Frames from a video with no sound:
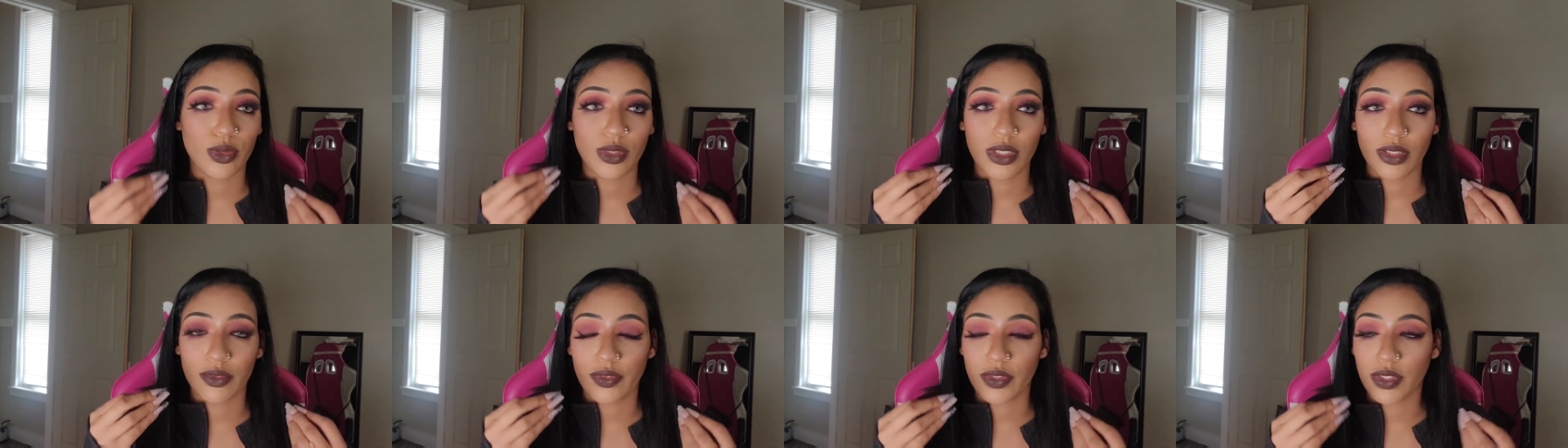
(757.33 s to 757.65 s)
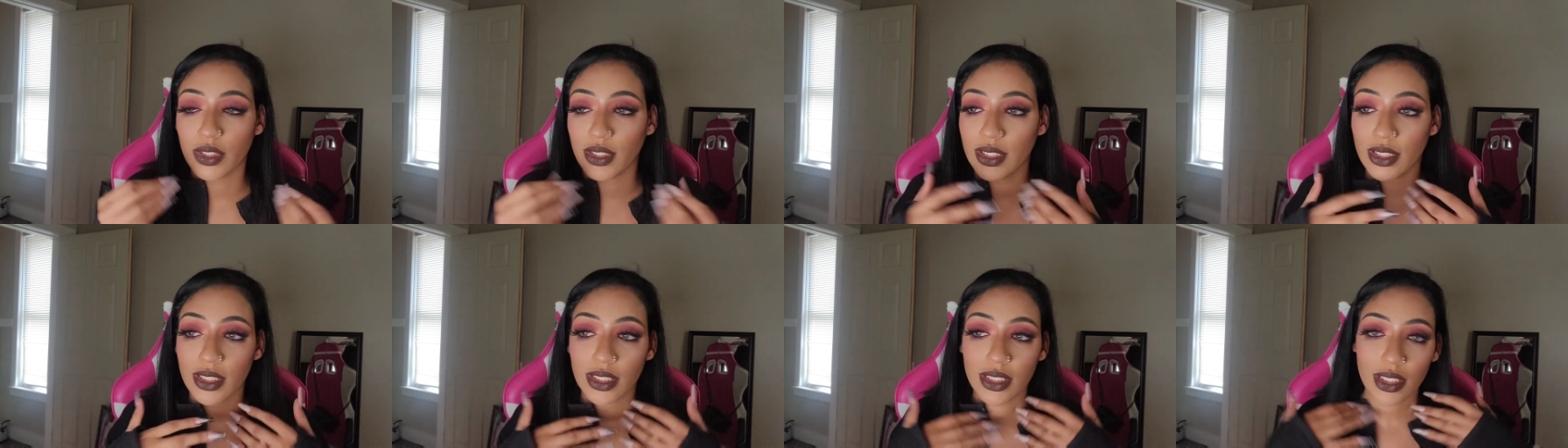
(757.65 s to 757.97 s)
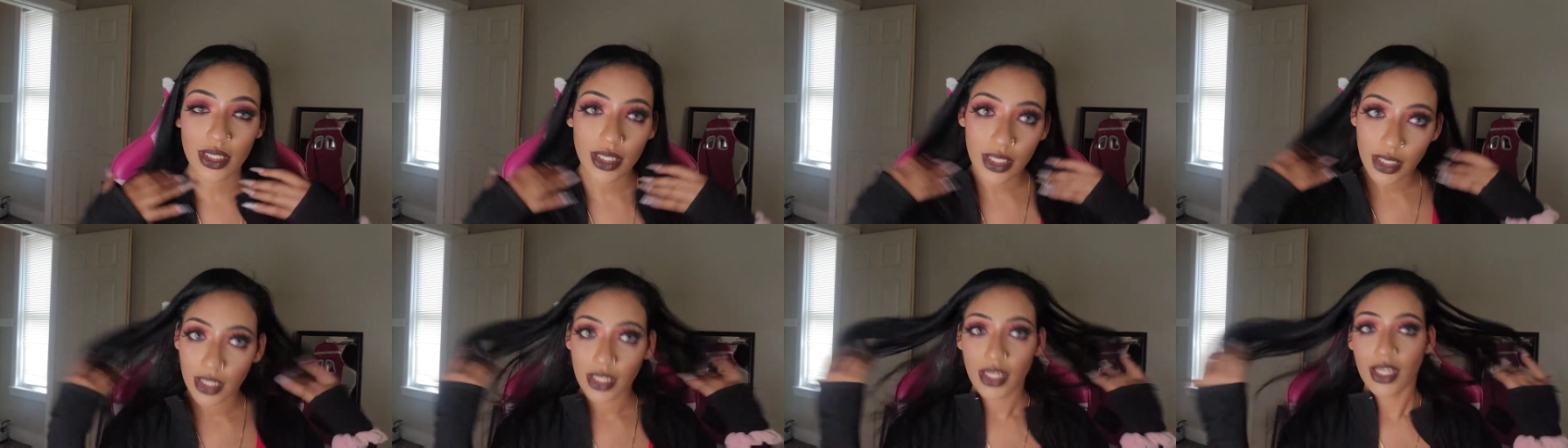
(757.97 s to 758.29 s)
whole different
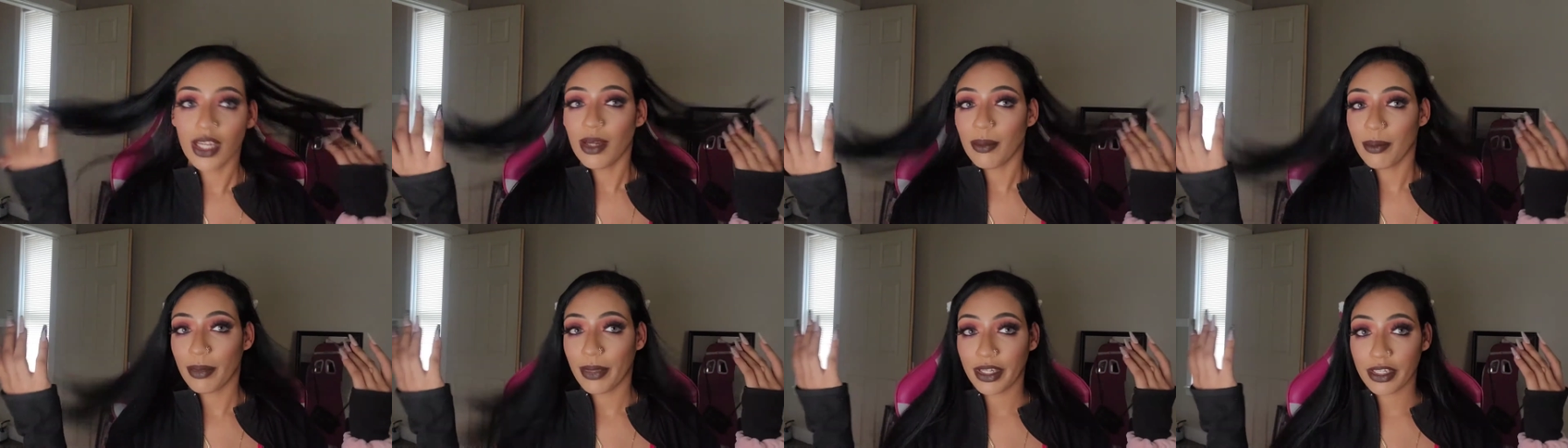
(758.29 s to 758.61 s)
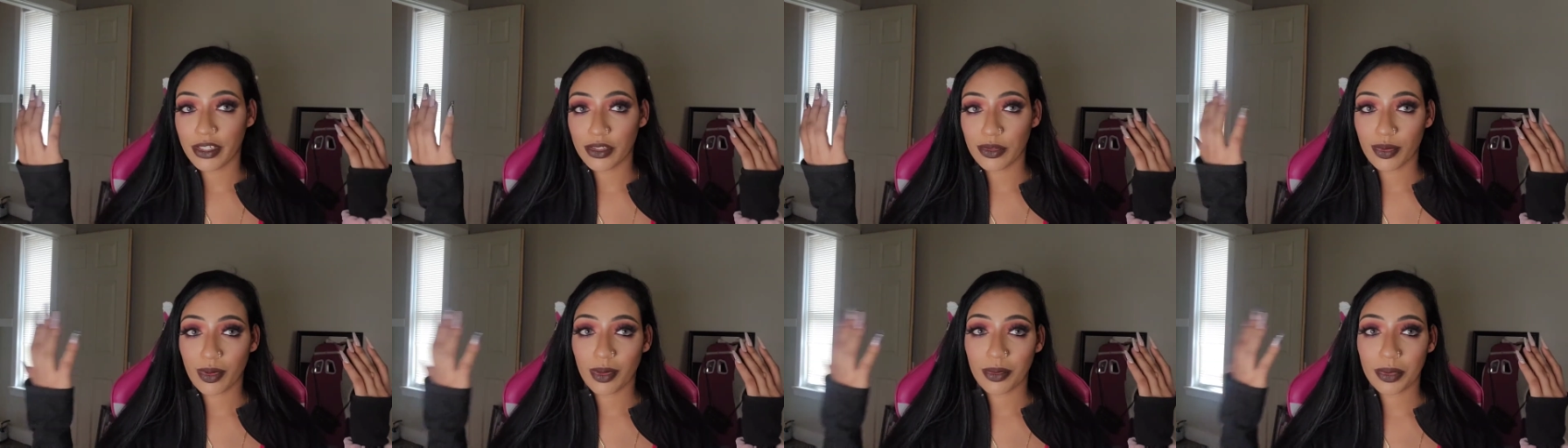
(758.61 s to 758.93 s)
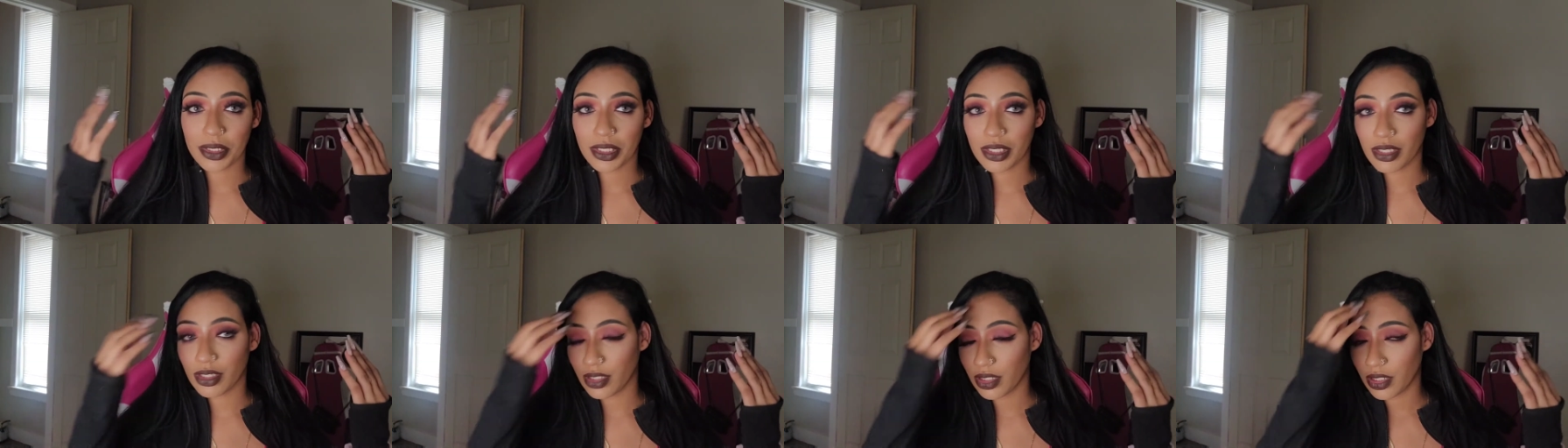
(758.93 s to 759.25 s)
look. My hair's
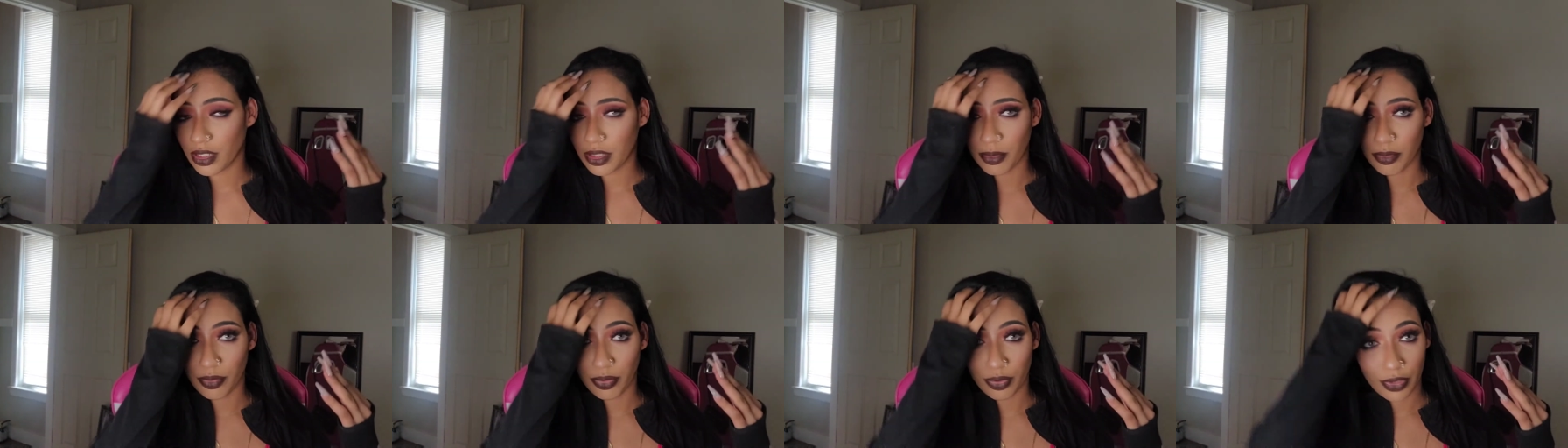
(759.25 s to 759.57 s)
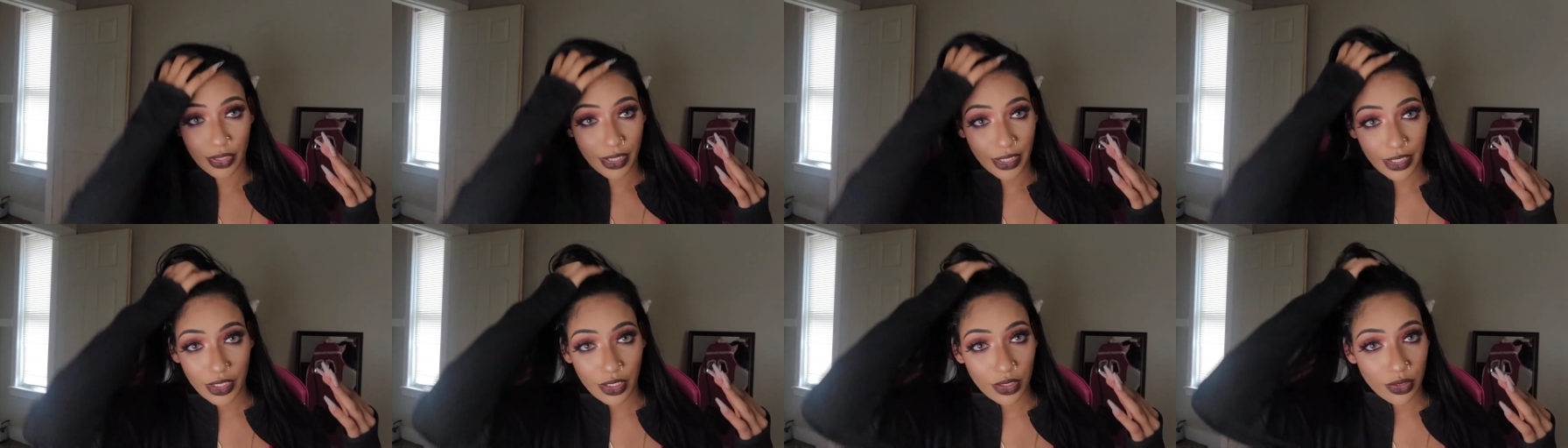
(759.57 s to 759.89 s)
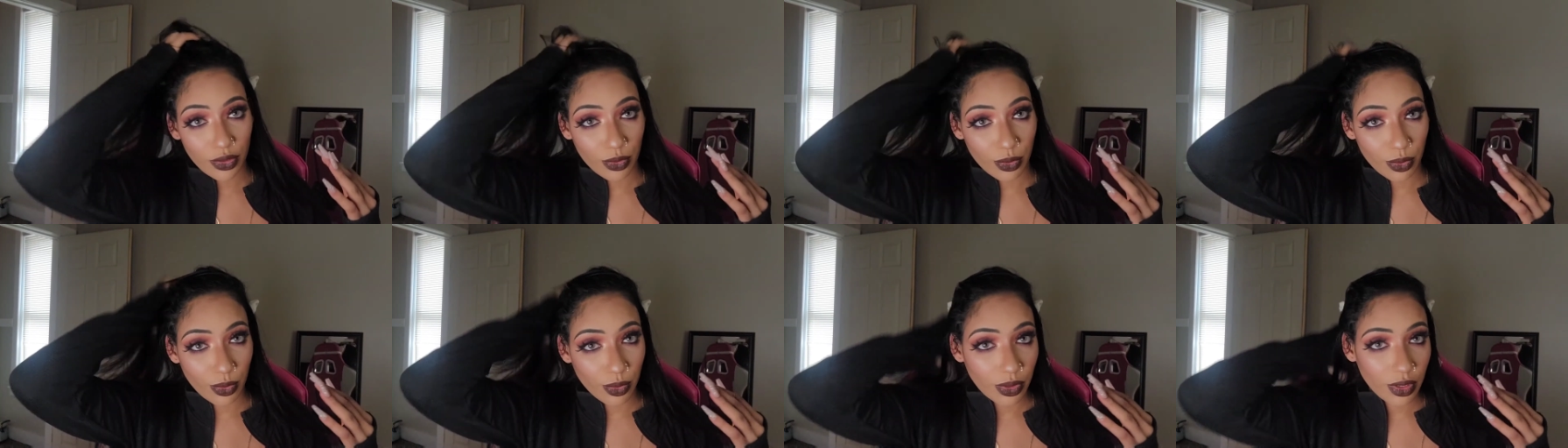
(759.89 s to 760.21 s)
probably going to look brand
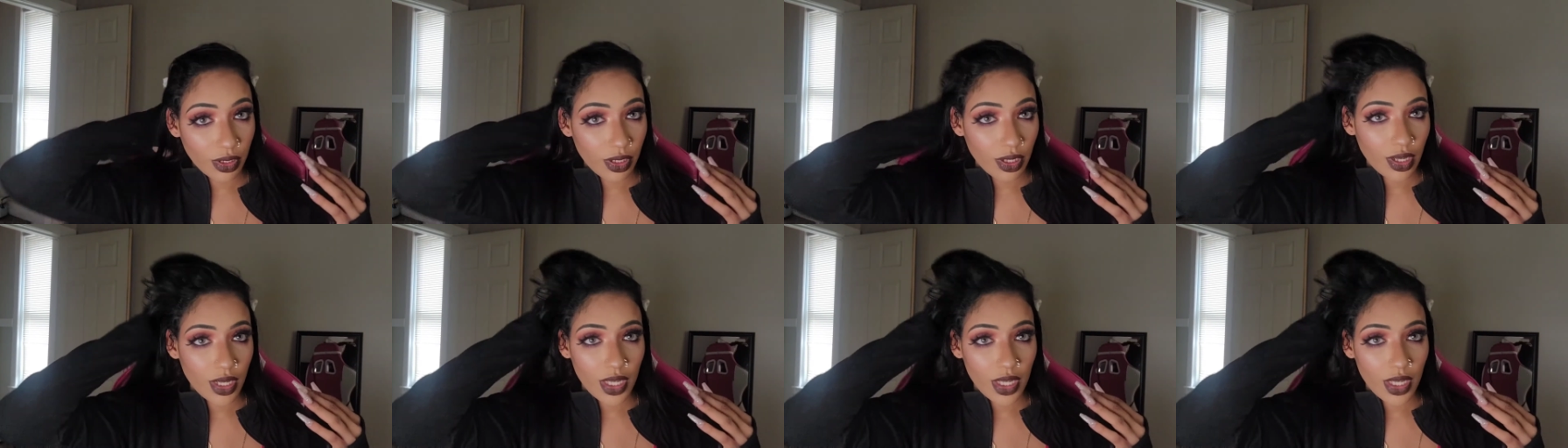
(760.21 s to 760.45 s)
new.